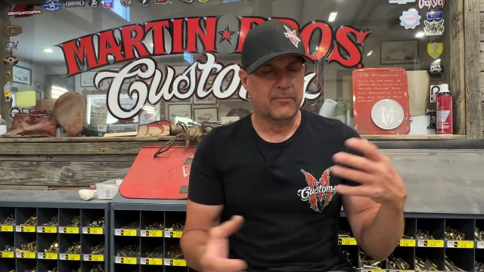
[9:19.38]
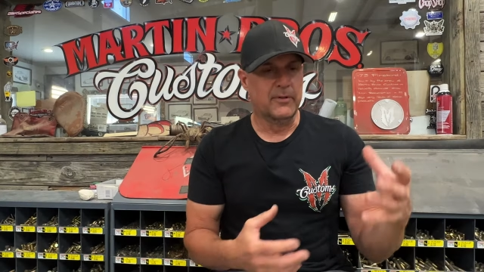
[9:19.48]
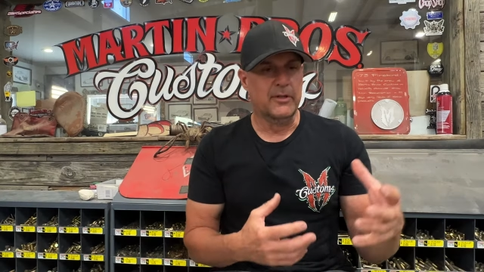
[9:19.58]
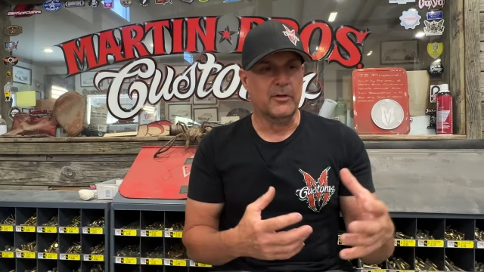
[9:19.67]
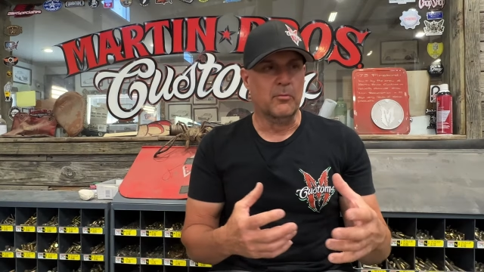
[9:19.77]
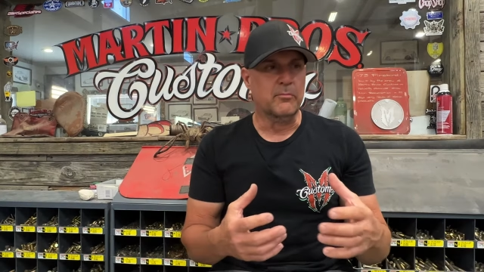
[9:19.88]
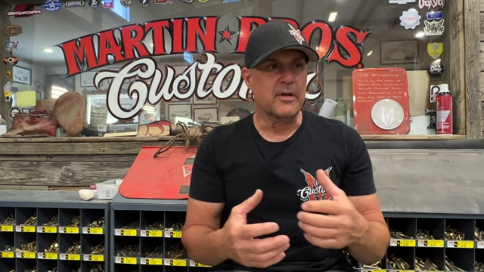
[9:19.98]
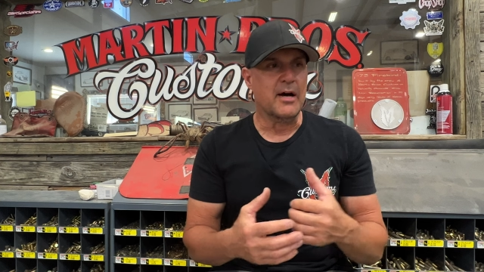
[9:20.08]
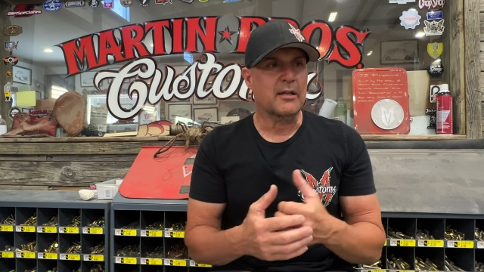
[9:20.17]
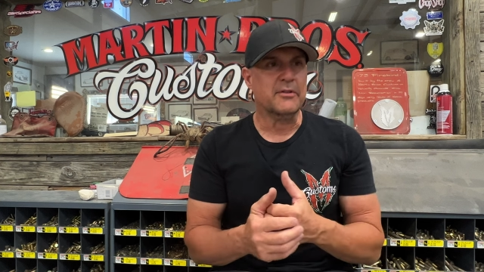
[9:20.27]
you know,
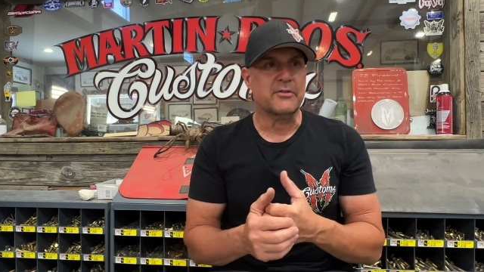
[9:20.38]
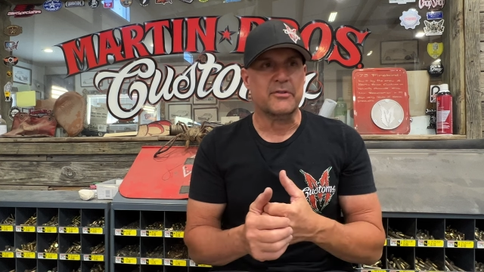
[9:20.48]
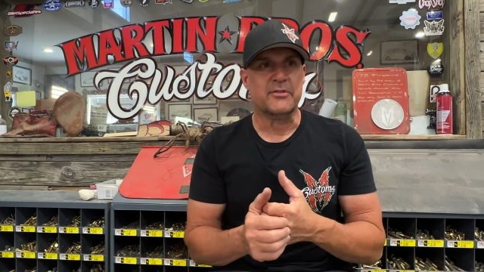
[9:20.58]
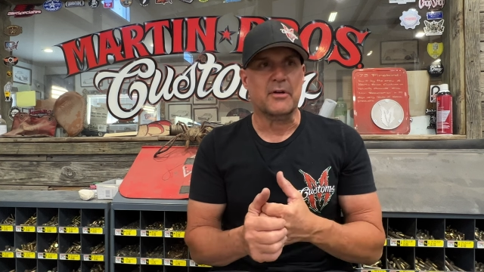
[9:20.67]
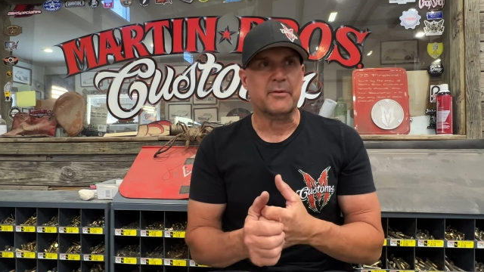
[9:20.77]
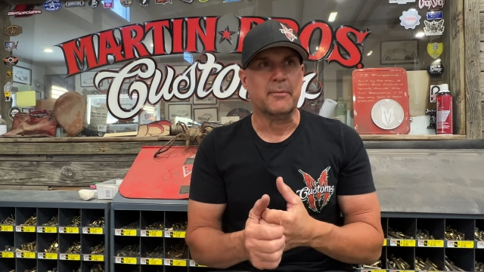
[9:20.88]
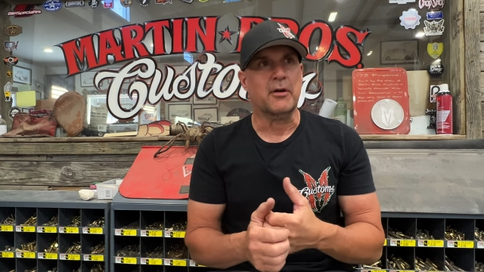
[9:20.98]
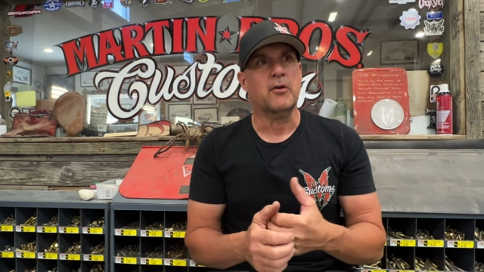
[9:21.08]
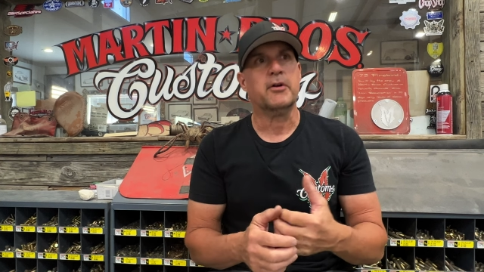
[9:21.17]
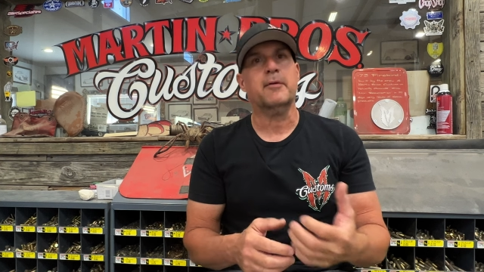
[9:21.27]
knowledge of the stuff, I'm like,
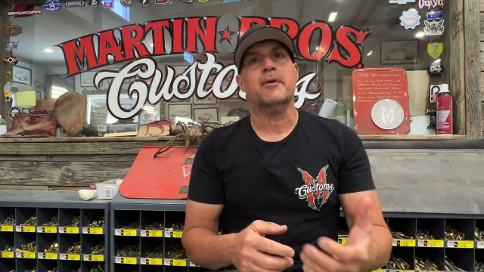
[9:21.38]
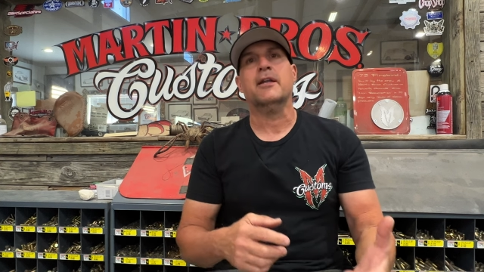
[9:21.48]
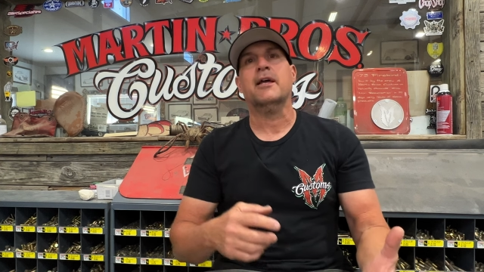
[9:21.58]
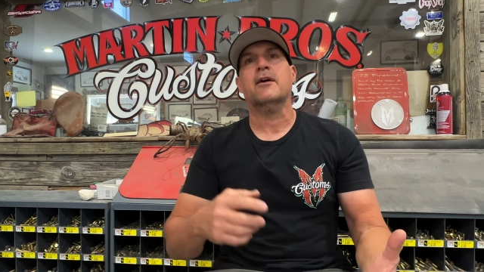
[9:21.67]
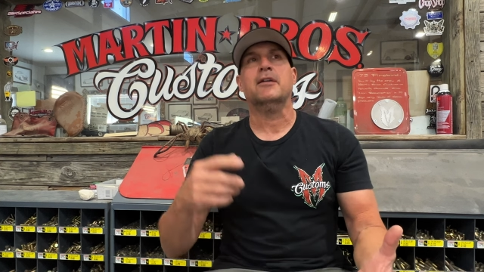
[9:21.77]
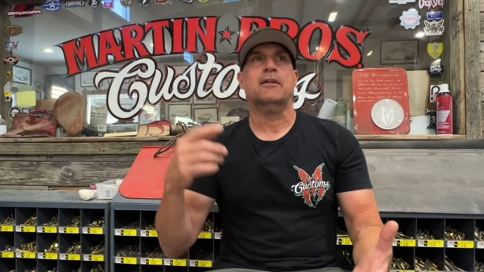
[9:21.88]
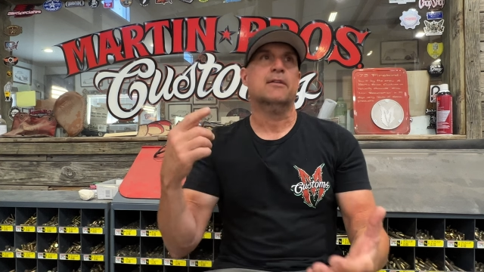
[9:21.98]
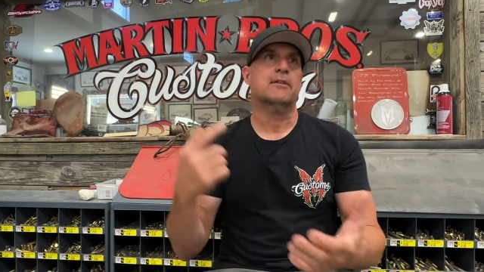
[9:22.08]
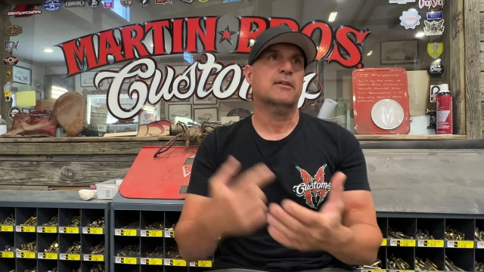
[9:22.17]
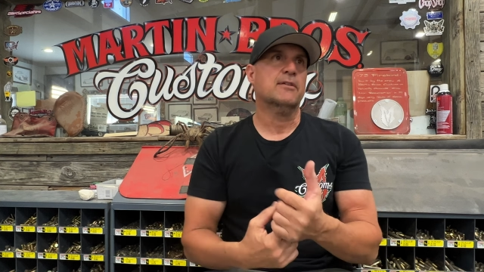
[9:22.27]
okay, man, now I need
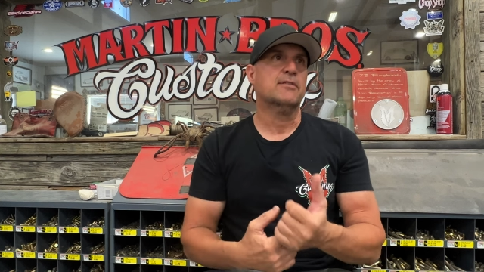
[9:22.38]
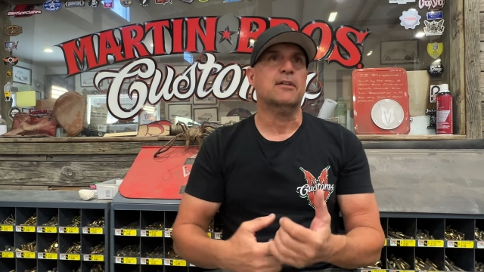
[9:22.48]
this.